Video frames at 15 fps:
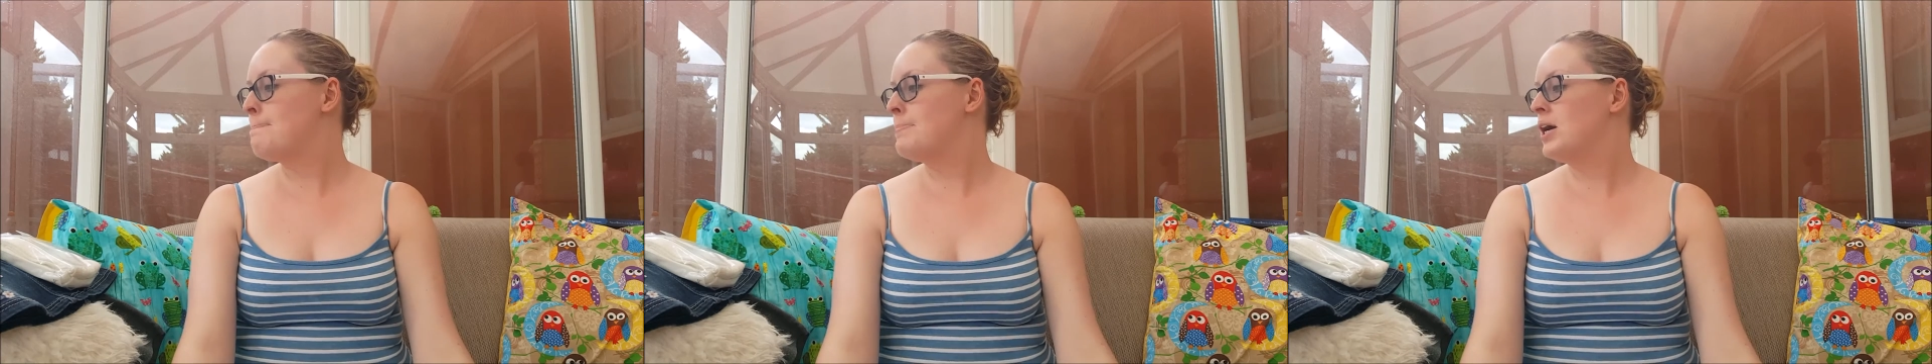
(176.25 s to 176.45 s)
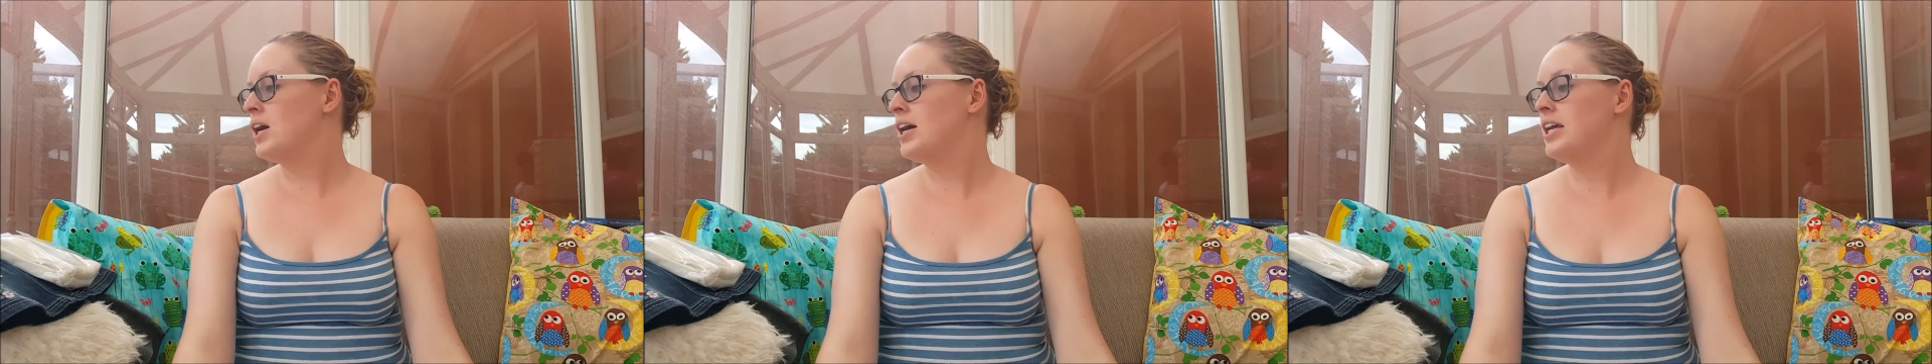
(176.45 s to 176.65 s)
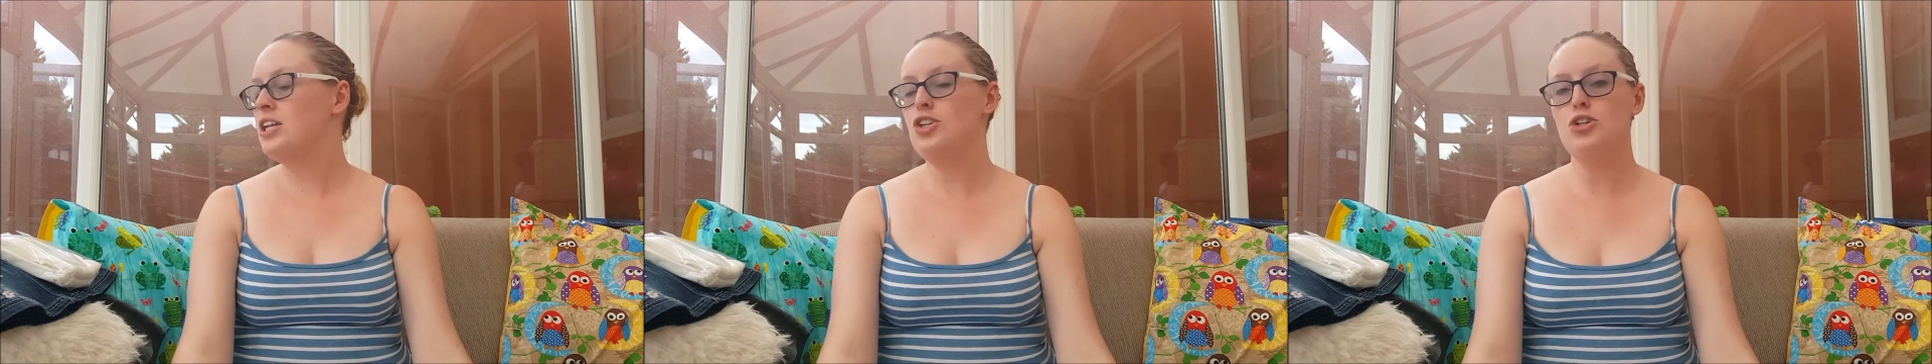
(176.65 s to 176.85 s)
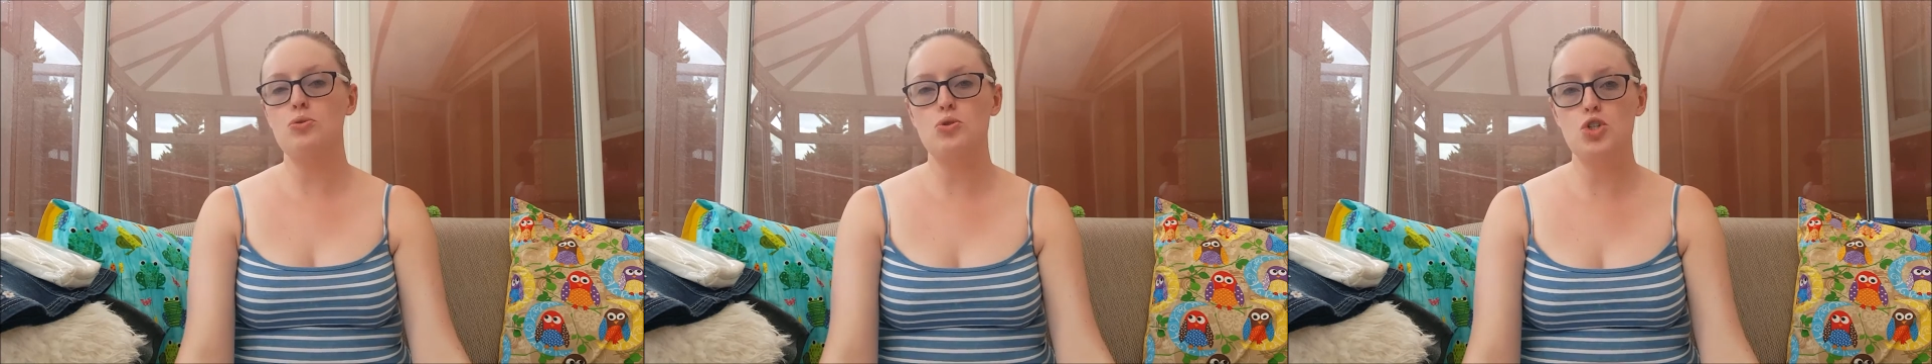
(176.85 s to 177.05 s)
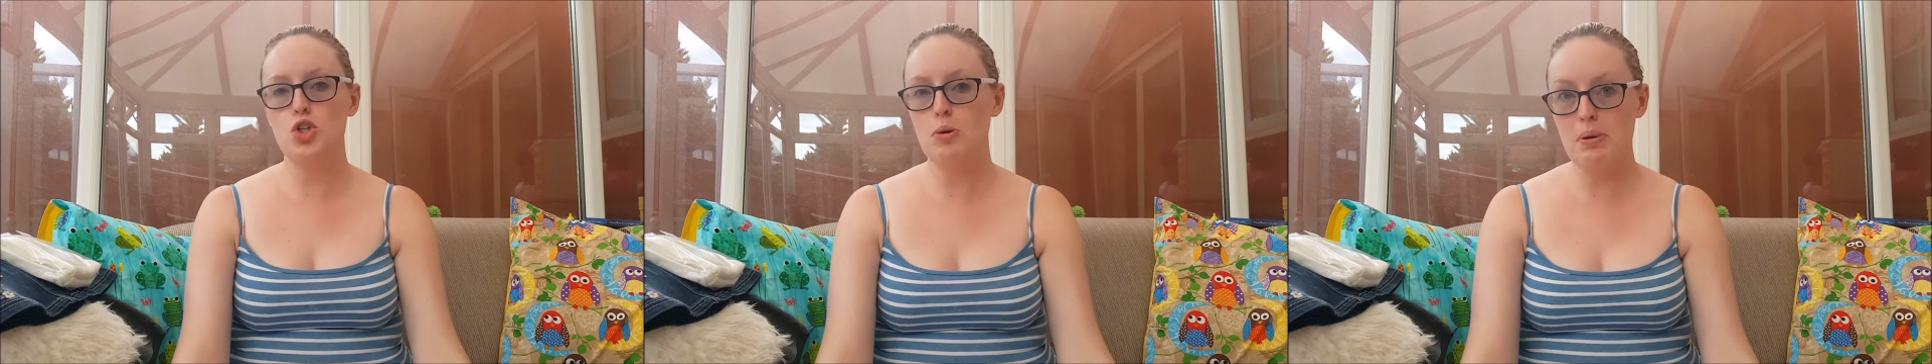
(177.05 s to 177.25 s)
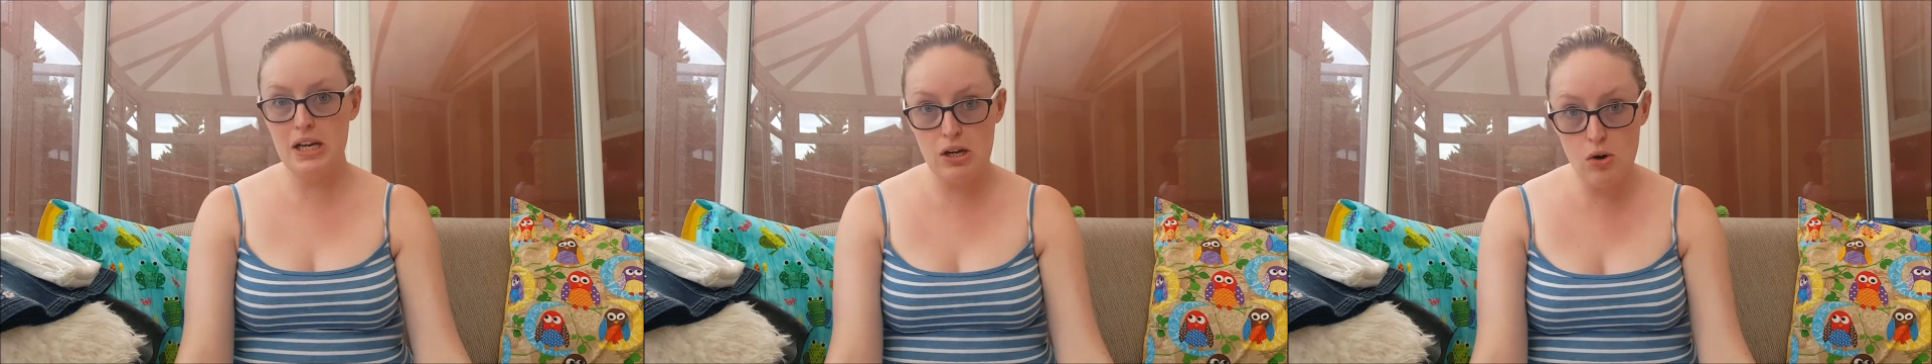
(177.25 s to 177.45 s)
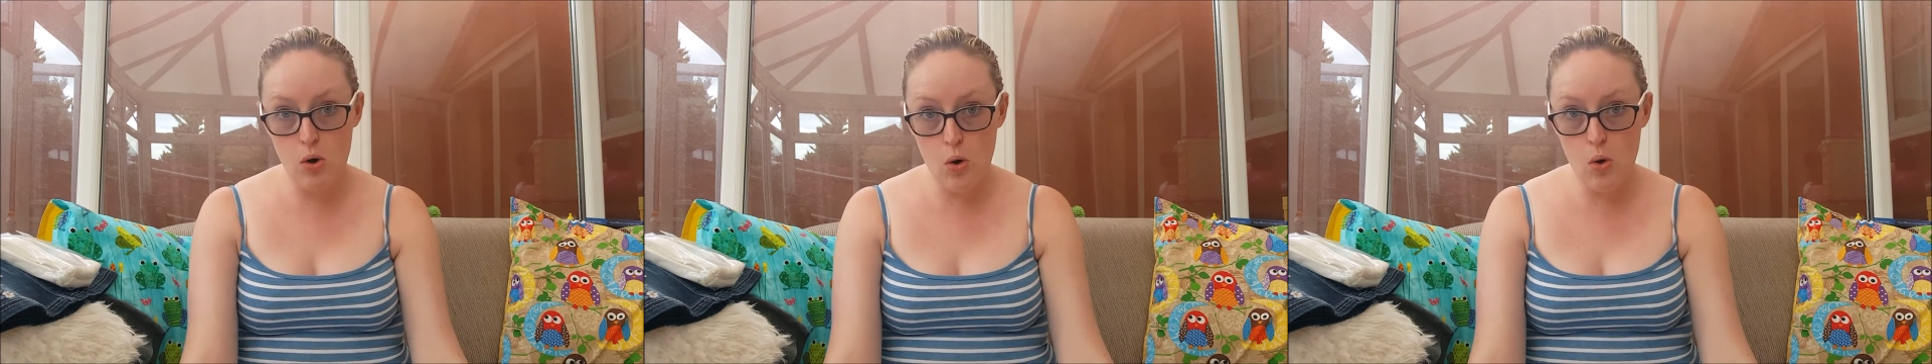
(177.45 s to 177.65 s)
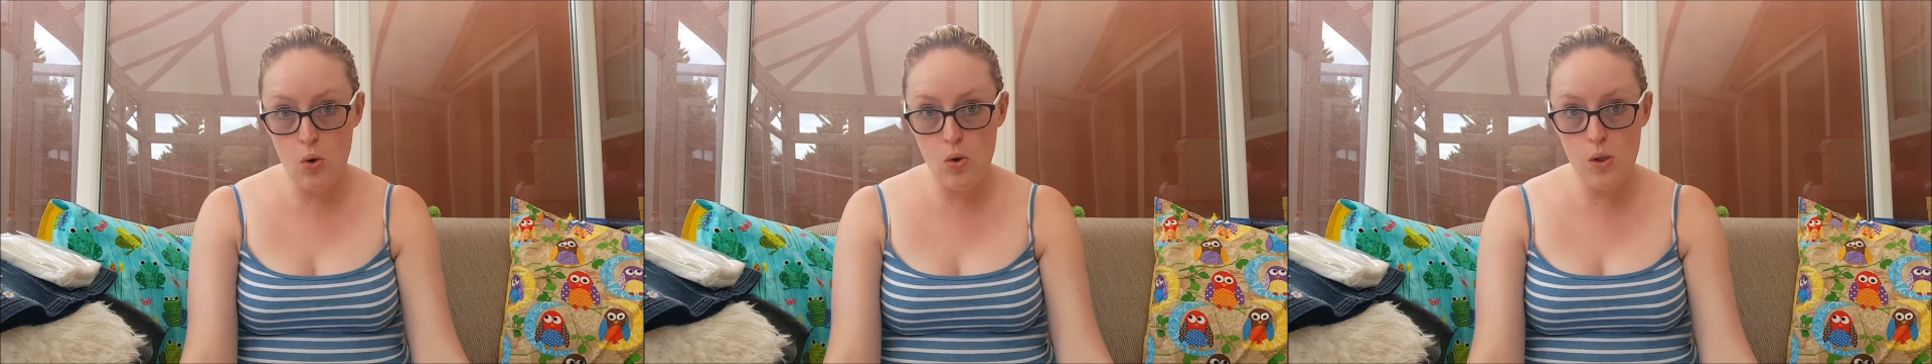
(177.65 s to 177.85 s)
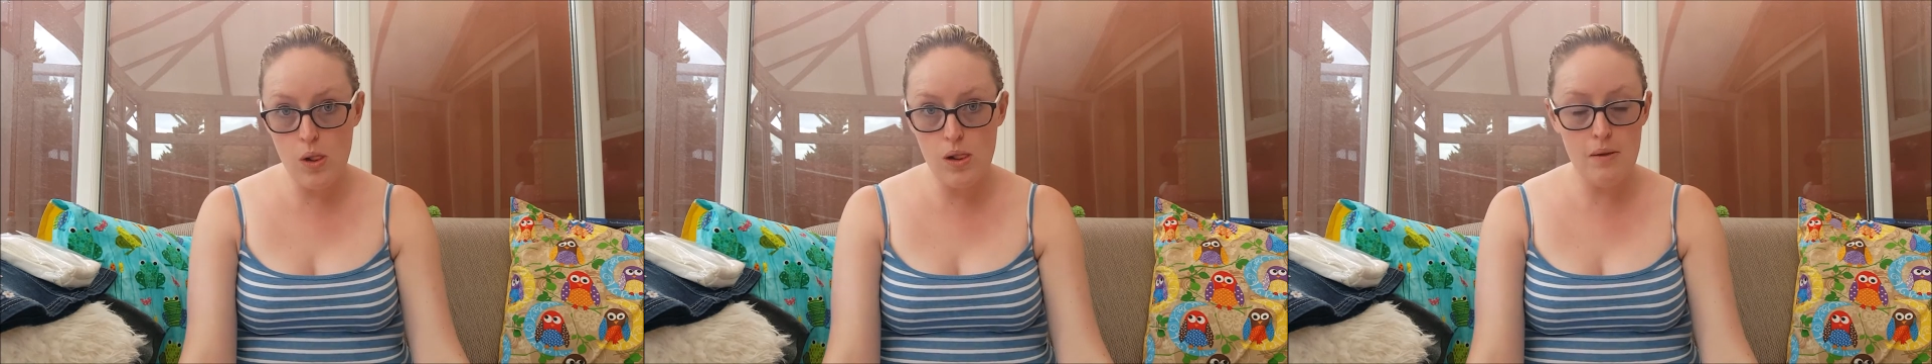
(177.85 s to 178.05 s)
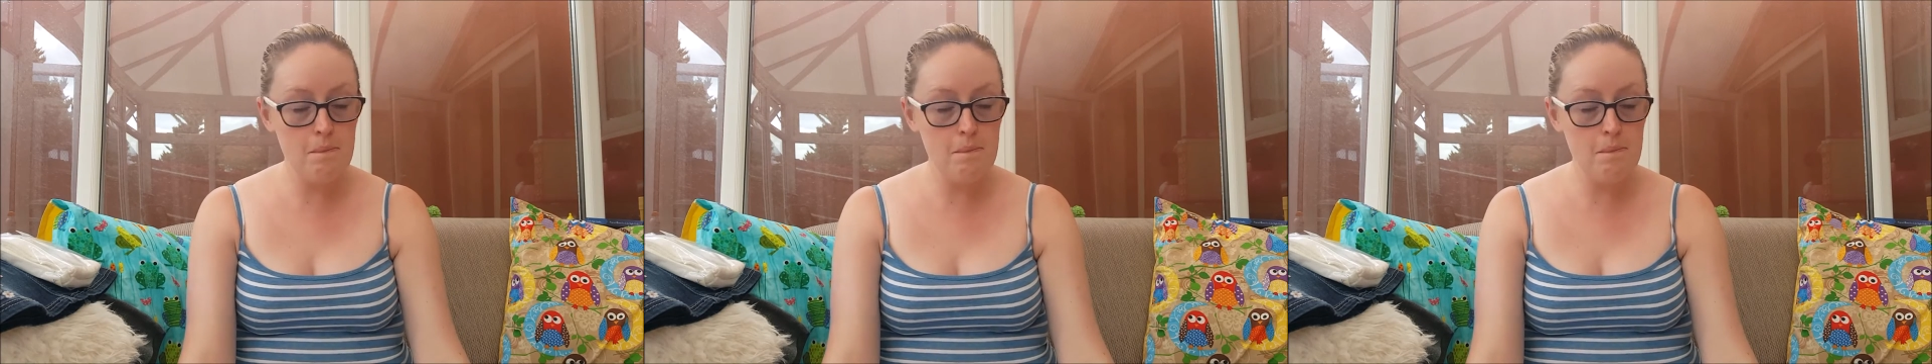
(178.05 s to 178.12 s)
my new shopping haul.